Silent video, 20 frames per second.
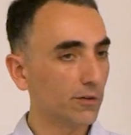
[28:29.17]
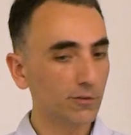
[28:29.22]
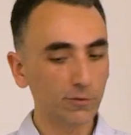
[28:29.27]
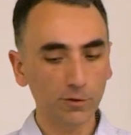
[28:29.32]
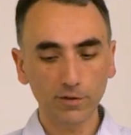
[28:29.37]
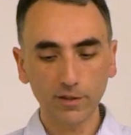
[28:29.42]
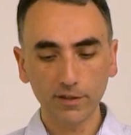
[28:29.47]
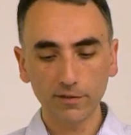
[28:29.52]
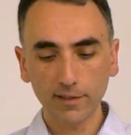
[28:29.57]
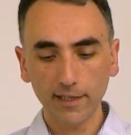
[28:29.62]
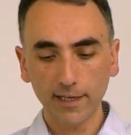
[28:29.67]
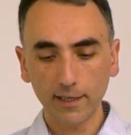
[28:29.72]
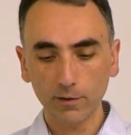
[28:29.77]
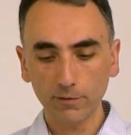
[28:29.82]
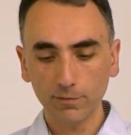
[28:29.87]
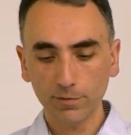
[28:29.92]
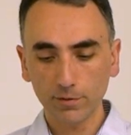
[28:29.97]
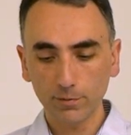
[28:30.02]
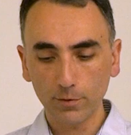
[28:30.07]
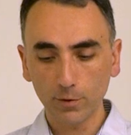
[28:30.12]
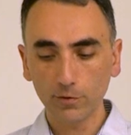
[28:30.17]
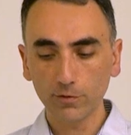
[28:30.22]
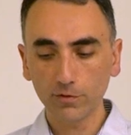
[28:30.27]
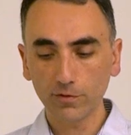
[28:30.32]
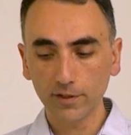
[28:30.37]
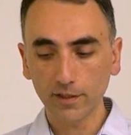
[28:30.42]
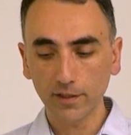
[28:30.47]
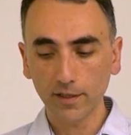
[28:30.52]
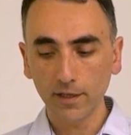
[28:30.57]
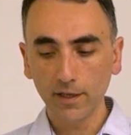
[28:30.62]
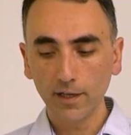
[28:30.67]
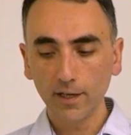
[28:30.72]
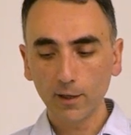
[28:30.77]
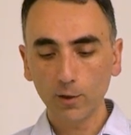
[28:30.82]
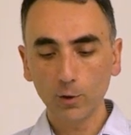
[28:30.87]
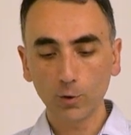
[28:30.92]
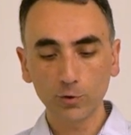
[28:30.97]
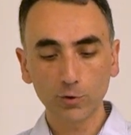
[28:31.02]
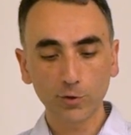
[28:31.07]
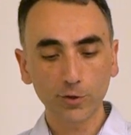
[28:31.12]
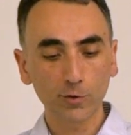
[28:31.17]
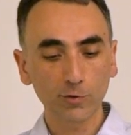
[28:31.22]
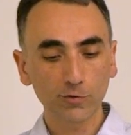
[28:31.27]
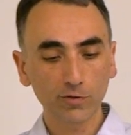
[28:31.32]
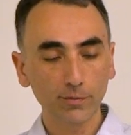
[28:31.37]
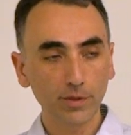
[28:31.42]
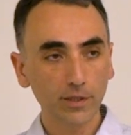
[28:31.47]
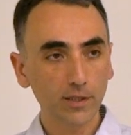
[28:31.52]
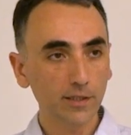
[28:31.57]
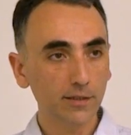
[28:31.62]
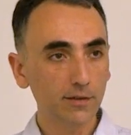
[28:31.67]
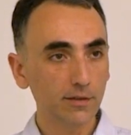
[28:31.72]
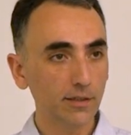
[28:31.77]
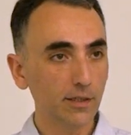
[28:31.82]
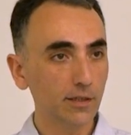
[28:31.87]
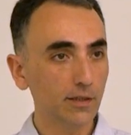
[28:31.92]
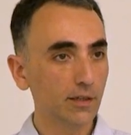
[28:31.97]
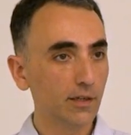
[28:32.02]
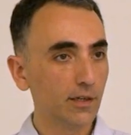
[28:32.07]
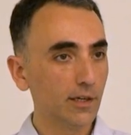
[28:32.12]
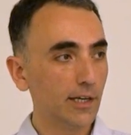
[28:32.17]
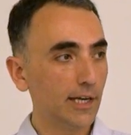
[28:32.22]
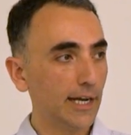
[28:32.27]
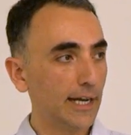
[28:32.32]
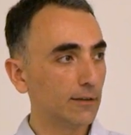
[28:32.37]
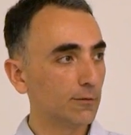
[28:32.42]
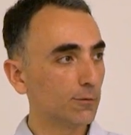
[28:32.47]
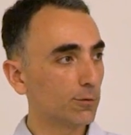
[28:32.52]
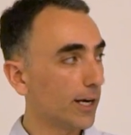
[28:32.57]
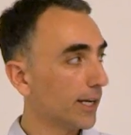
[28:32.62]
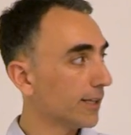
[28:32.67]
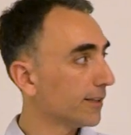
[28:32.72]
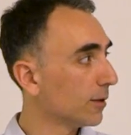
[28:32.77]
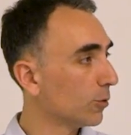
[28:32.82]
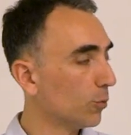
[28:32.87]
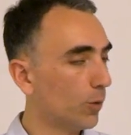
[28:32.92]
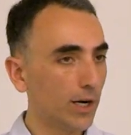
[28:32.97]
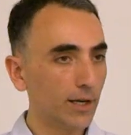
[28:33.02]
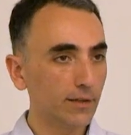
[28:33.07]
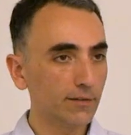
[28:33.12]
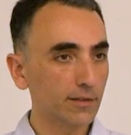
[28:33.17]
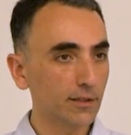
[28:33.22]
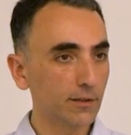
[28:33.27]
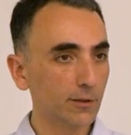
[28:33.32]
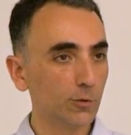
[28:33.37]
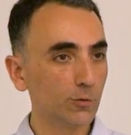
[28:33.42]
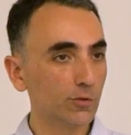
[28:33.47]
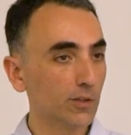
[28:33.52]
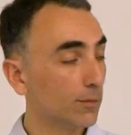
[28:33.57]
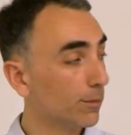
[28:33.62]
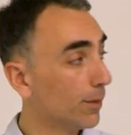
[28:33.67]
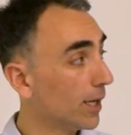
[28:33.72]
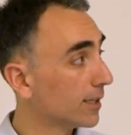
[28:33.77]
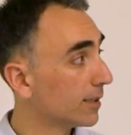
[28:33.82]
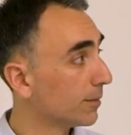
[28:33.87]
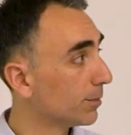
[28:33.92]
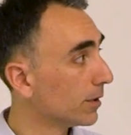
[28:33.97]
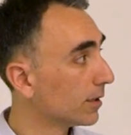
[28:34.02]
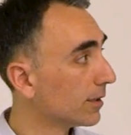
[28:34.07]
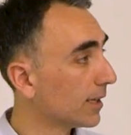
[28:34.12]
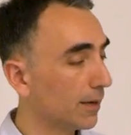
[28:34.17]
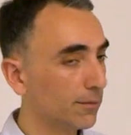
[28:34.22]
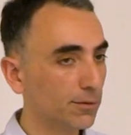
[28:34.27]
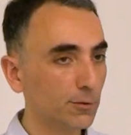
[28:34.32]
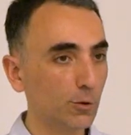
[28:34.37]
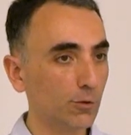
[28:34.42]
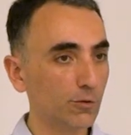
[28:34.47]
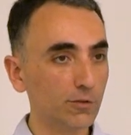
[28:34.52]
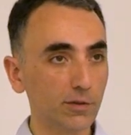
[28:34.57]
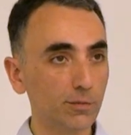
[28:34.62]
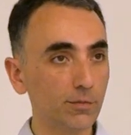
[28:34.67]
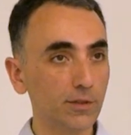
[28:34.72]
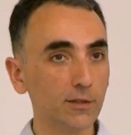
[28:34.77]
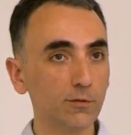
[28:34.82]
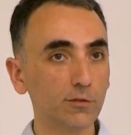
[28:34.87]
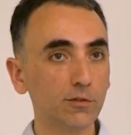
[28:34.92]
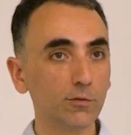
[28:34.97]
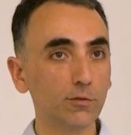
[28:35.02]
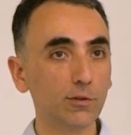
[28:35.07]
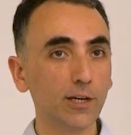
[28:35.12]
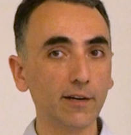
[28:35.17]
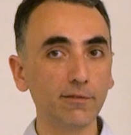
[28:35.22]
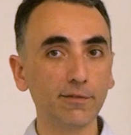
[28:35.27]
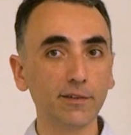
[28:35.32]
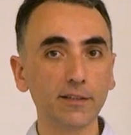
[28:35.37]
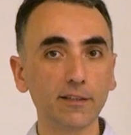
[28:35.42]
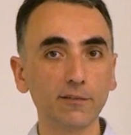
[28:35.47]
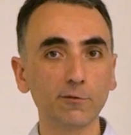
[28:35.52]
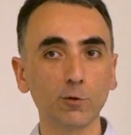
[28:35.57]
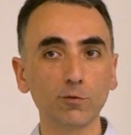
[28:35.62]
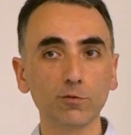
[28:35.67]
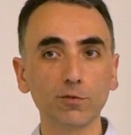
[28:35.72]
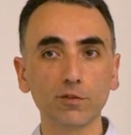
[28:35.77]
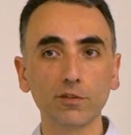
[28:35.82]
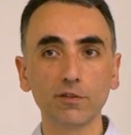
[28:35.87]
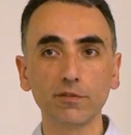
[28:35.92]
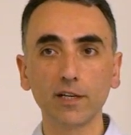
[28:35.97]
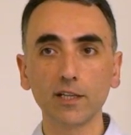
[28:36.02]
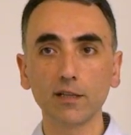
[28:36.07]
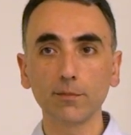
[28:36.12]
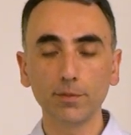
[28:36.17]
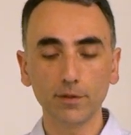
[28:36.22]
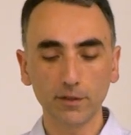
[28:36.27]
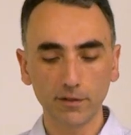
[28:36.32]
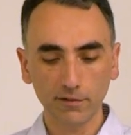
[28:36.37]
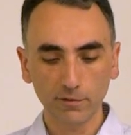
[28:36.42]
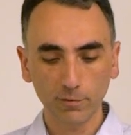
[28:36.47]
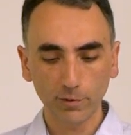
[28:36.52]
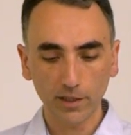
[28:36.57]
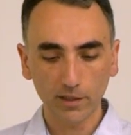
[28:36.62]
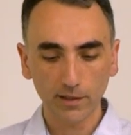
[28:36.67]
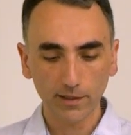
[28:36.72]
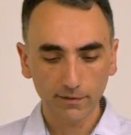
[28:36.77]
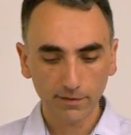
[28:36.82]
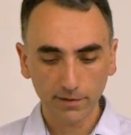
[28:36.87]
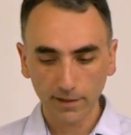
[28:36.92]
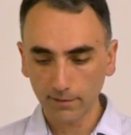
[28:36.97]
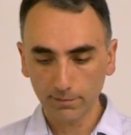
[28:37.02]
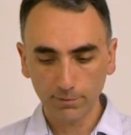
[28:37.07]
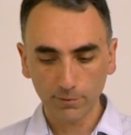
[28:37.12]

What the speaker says: So this kind of promotes the code reusability and writing once and using multiple times concept that you have in the software development as well, let's say.